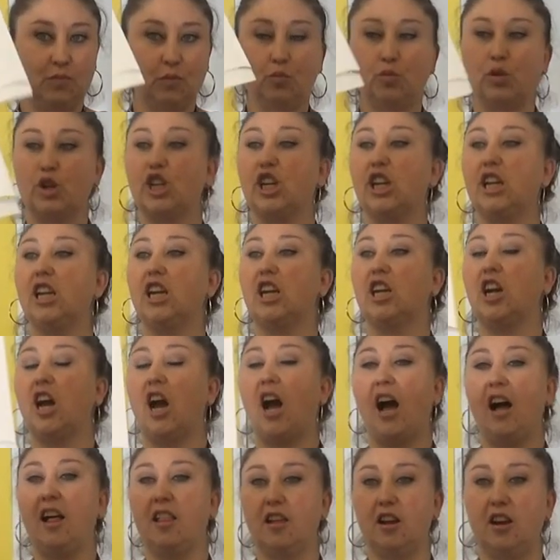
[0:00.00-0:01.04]
We're going to
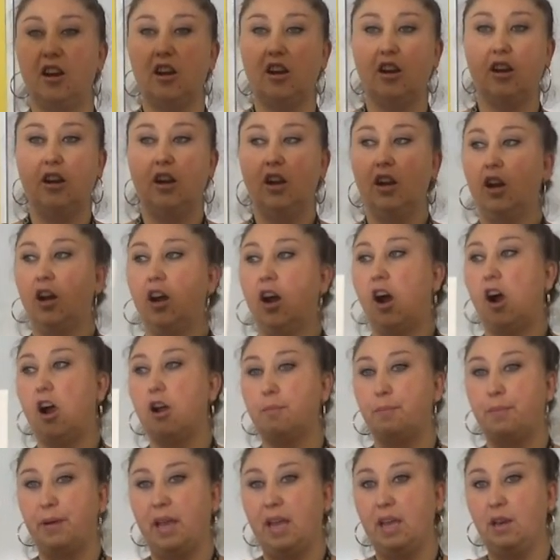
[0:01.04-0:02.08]
color
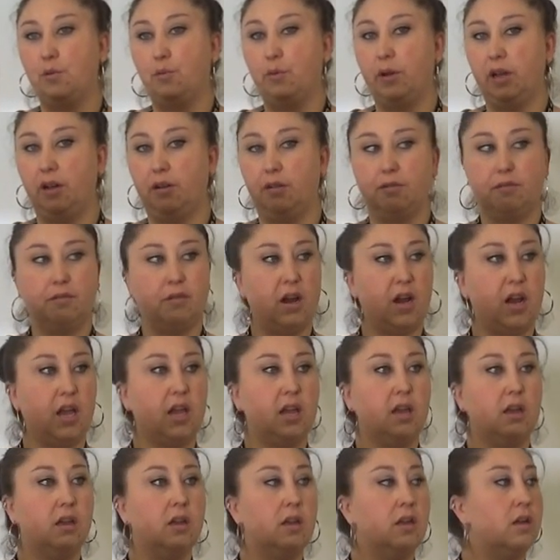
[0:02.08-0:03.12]
our pinwheel,
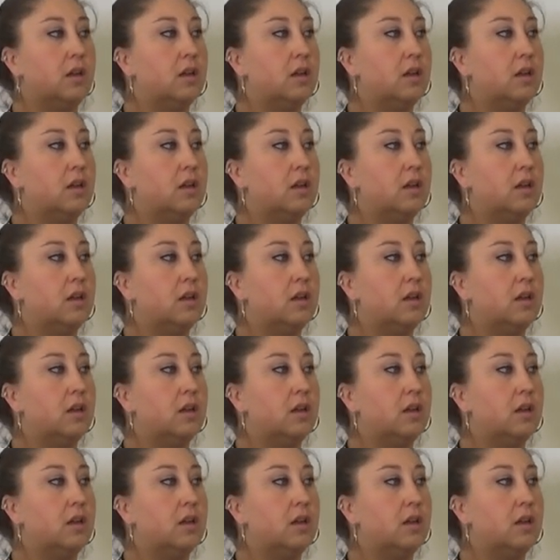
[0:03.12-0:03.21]
right?